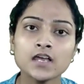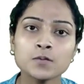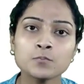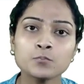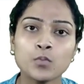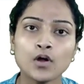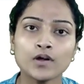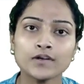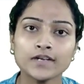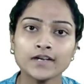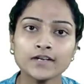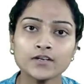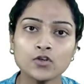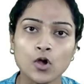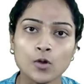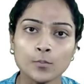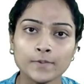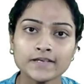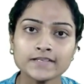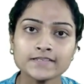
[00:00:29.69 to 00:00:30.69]
important
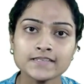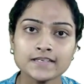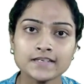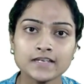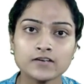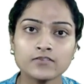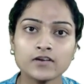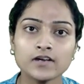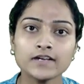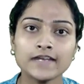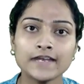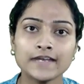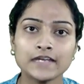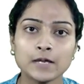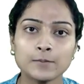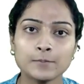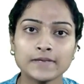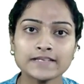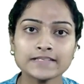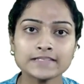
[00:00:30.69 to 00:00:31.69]
topics in our
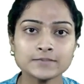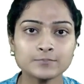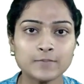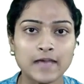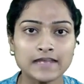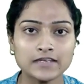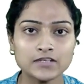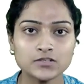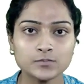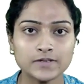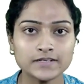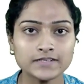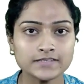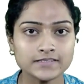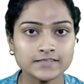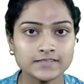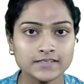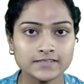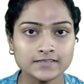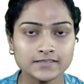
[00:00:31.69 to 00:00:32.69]
database management
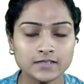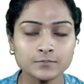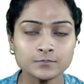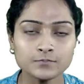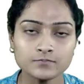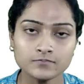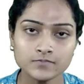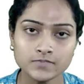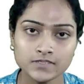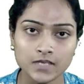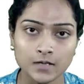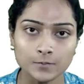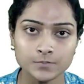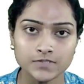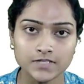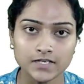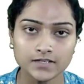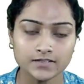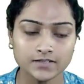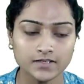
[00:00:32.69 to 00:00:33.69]
system
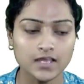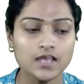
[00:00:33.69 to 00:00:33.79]
subject.